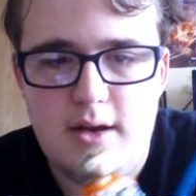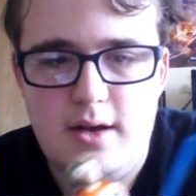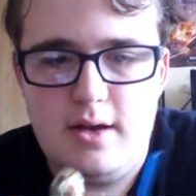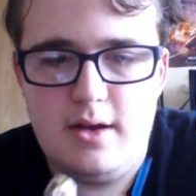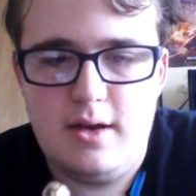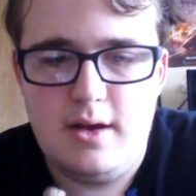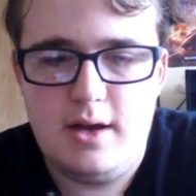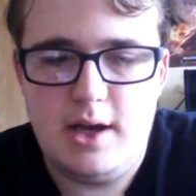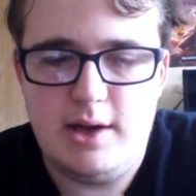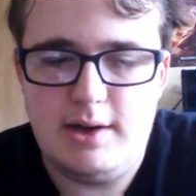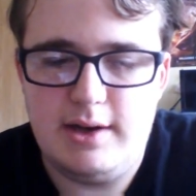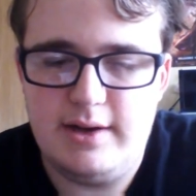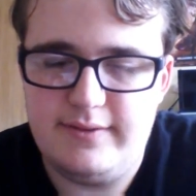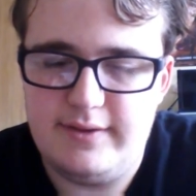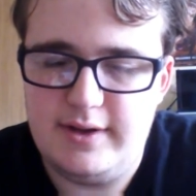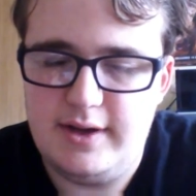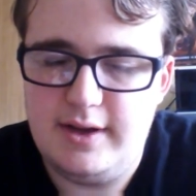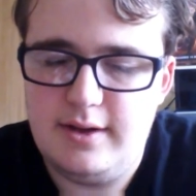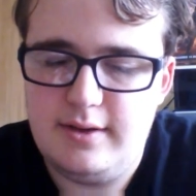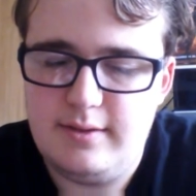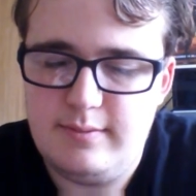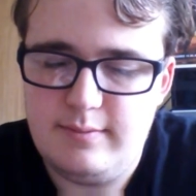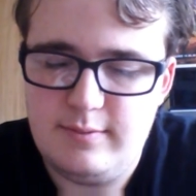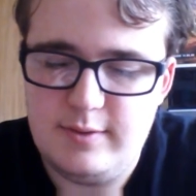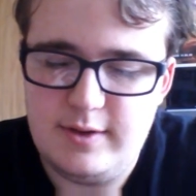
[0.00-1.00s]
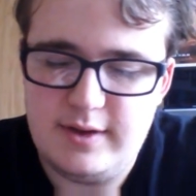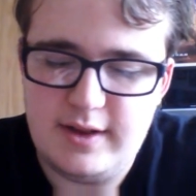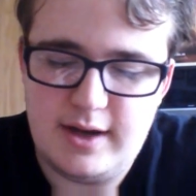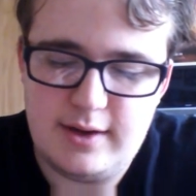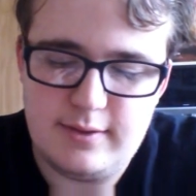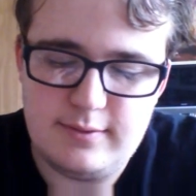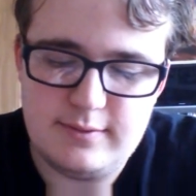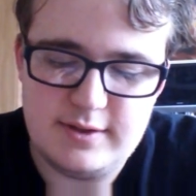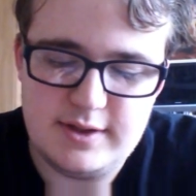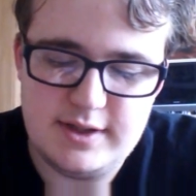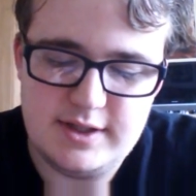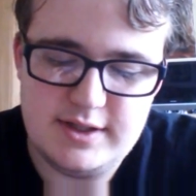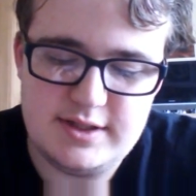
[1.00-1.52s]
however, without
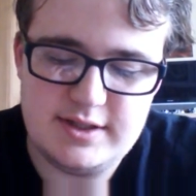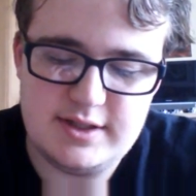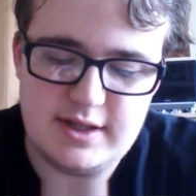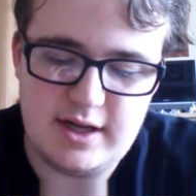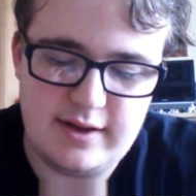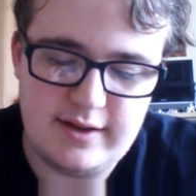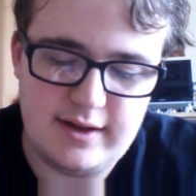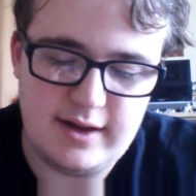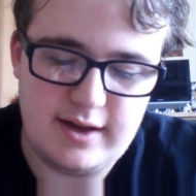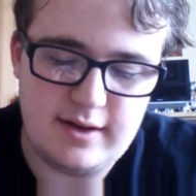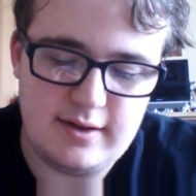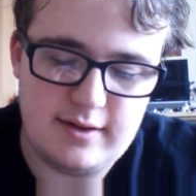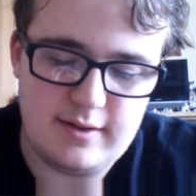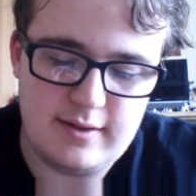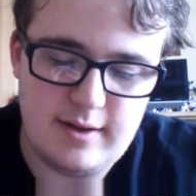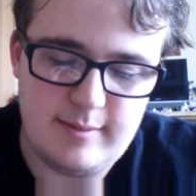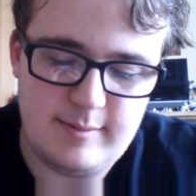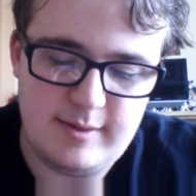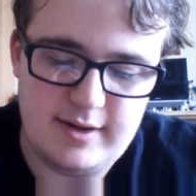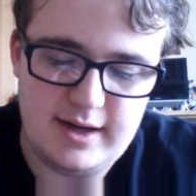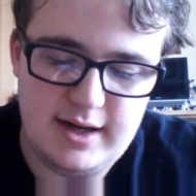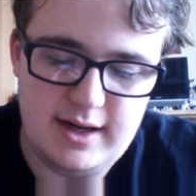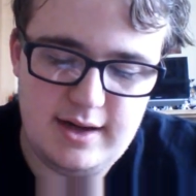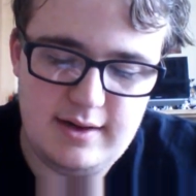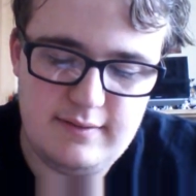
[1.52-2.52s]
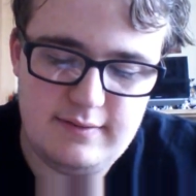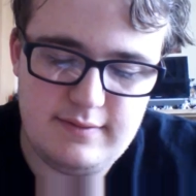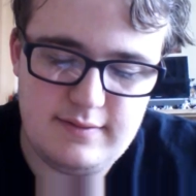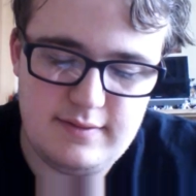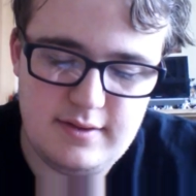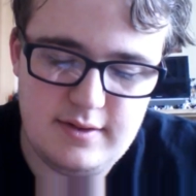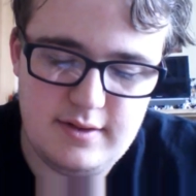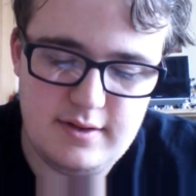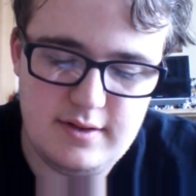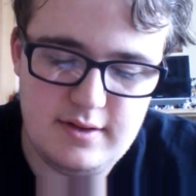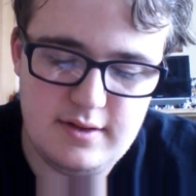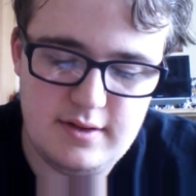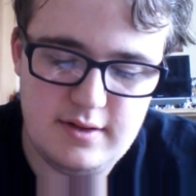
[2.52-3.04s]
this, I believe
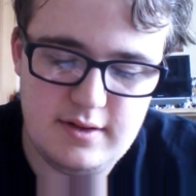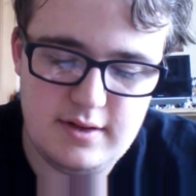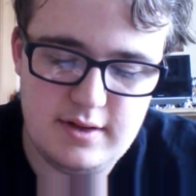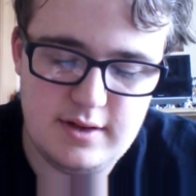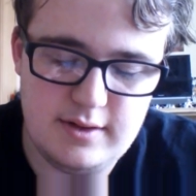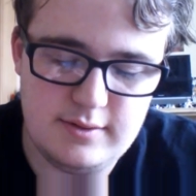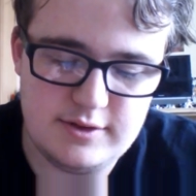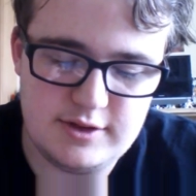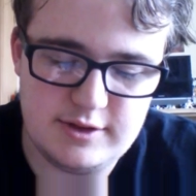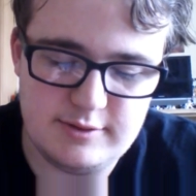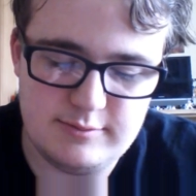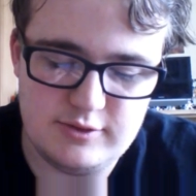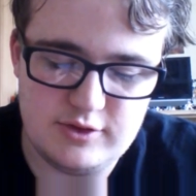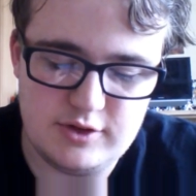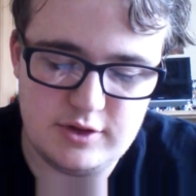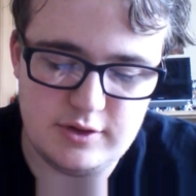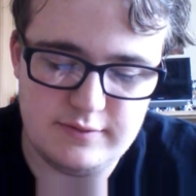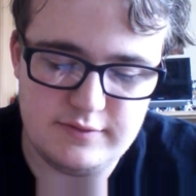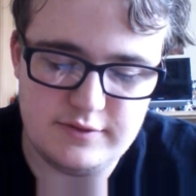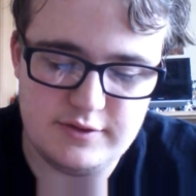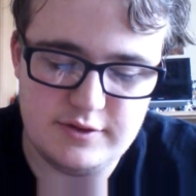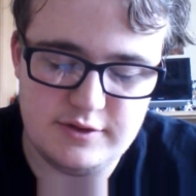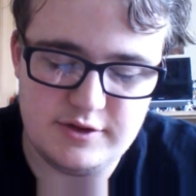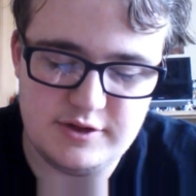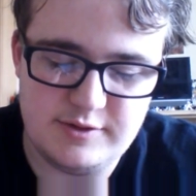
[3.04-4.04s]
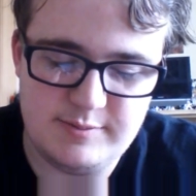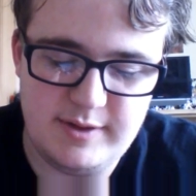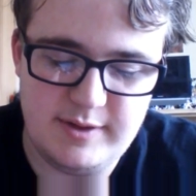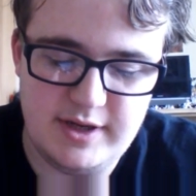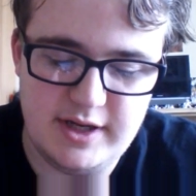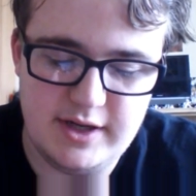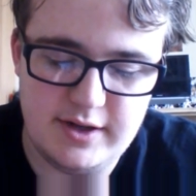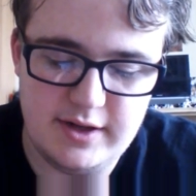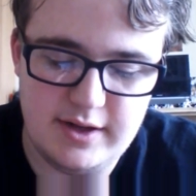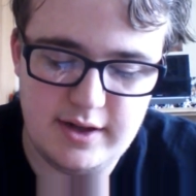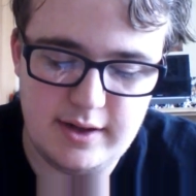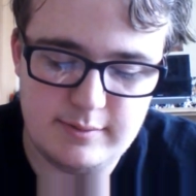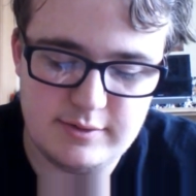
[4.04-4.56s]
there was some sort of snowspeeder
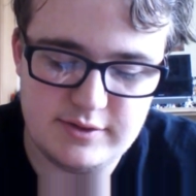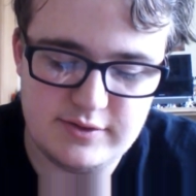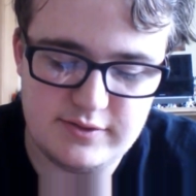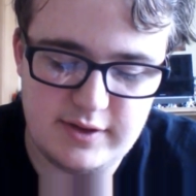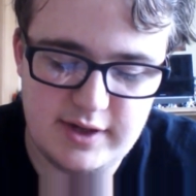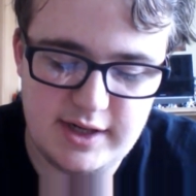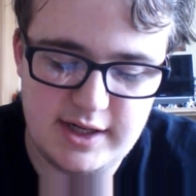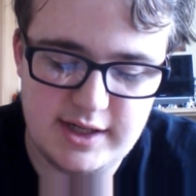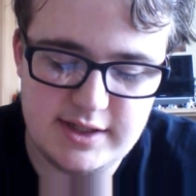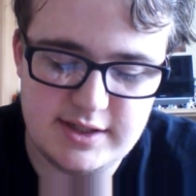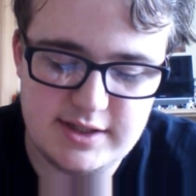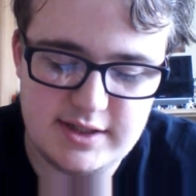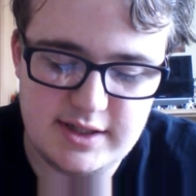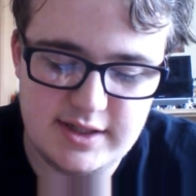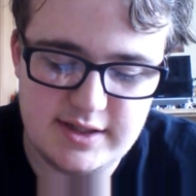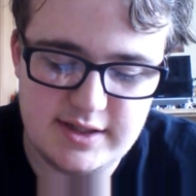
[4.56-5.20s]
that was released. The